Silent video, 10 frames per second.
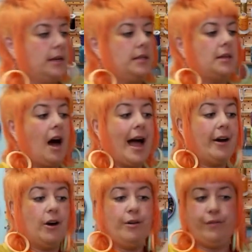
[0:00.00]
tie
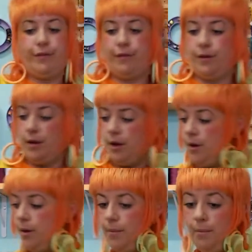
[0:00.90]
off
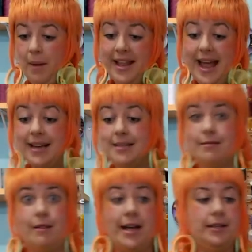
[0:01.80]
my next
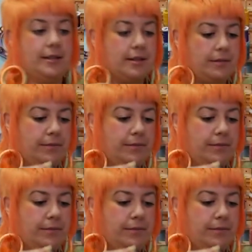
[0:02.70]
threads